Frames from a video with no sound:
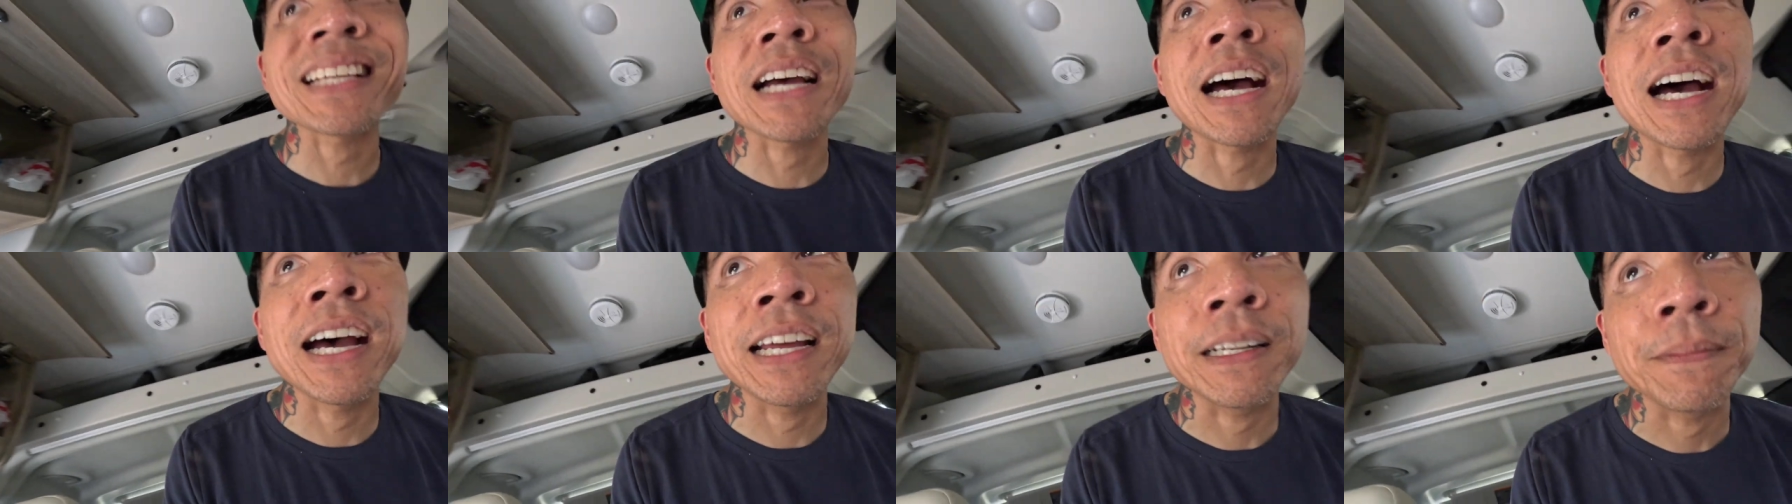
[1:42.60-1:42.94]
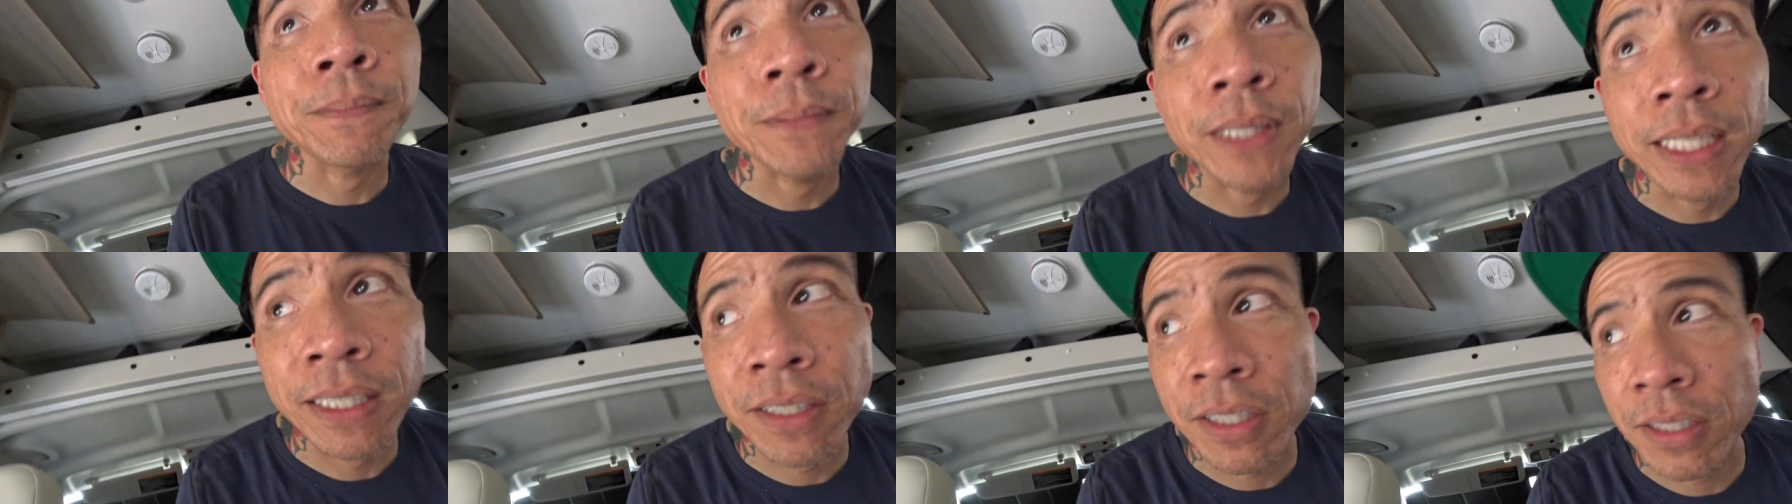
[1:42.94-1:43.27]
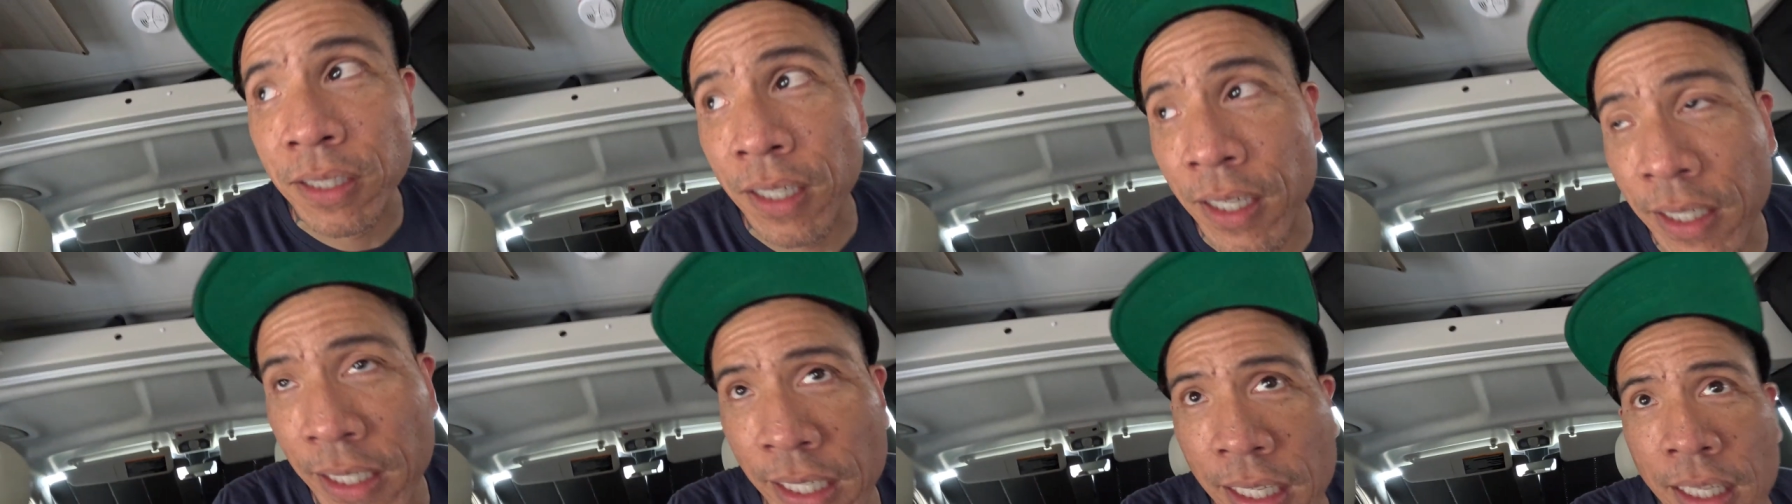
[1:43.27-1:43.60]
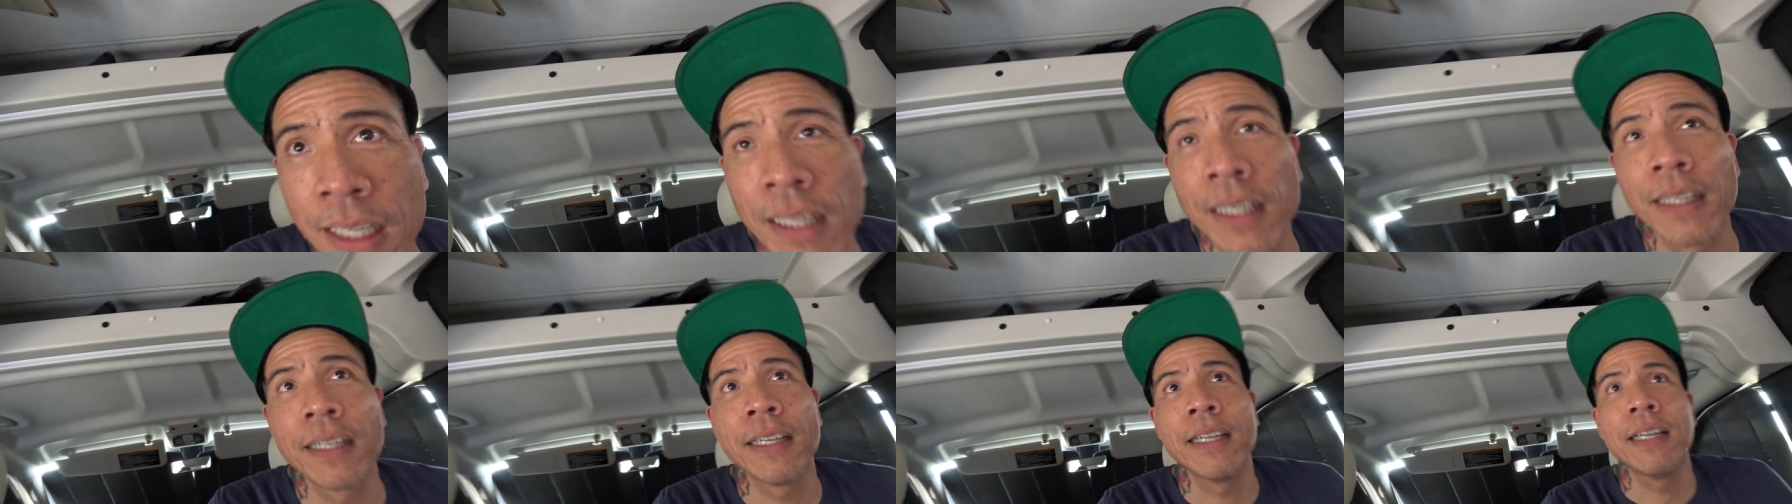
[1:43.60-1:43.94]
hot, it's sunny.
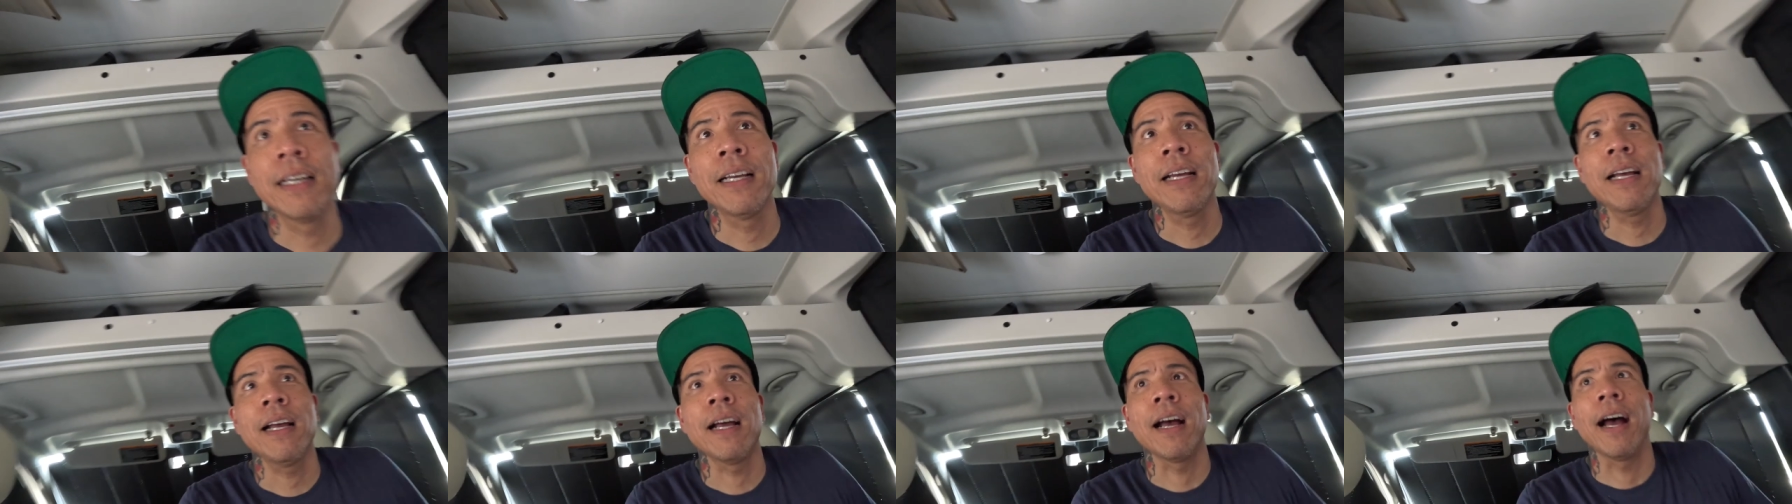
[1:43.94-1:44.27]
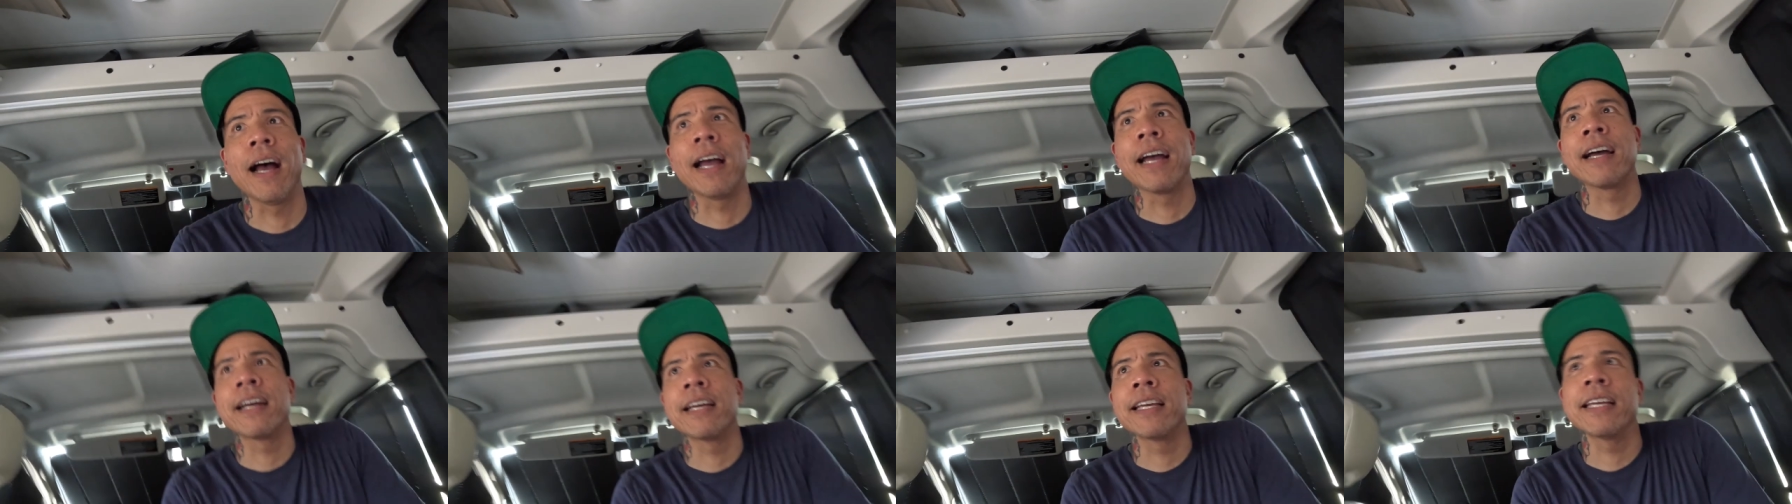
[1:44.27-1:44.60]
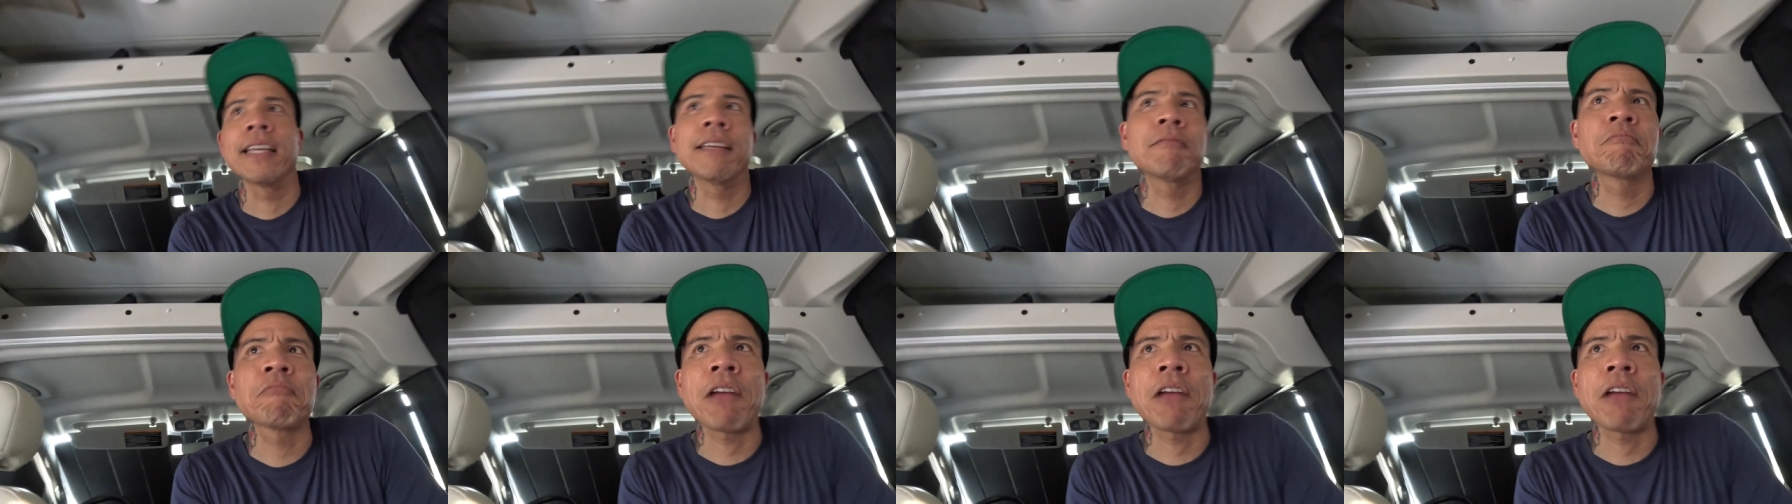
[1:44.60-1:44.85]
I